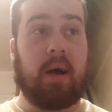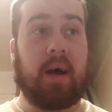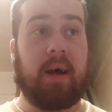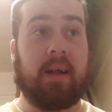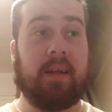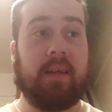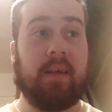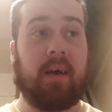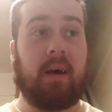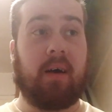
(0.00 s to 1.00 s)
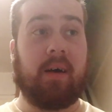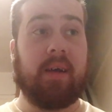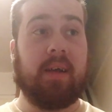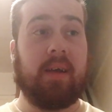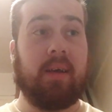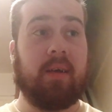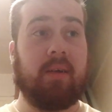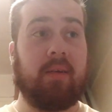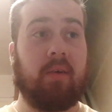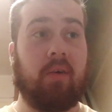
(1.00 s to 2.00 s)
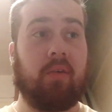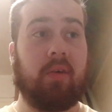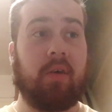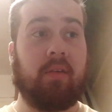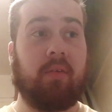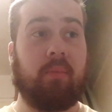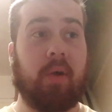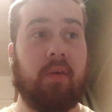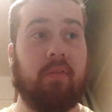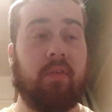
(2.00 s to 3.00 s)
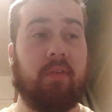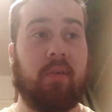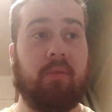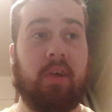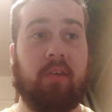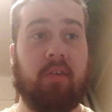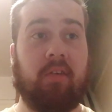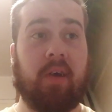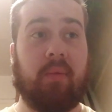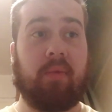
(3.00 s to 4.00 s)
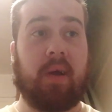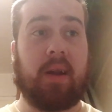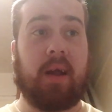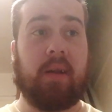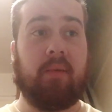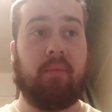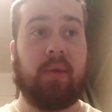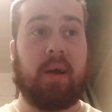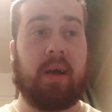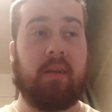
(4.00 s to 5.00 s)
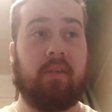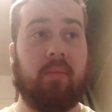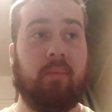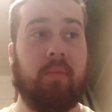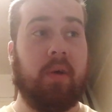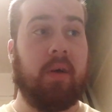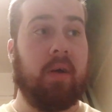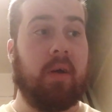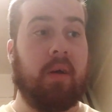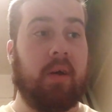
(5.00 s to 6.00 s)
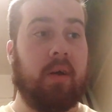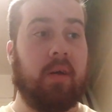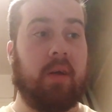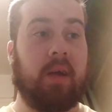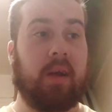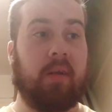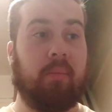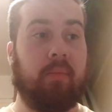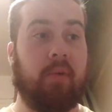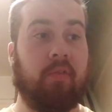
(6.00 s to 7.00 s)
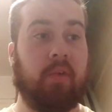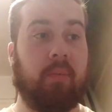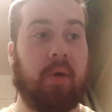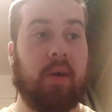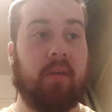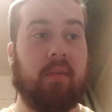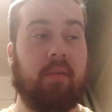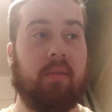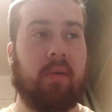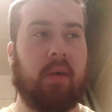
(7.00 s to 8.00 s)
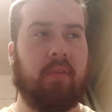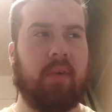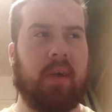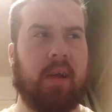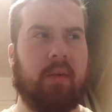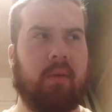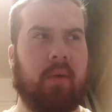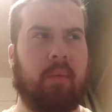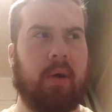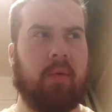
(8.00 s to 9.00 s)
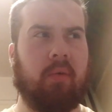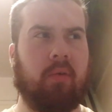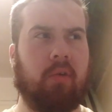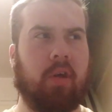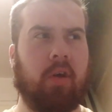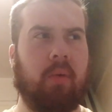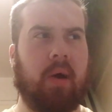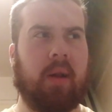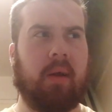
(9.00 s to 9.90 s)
And I got us both some cheesy chips, and then we had some. He had a few pints. I think he had a pint or two, and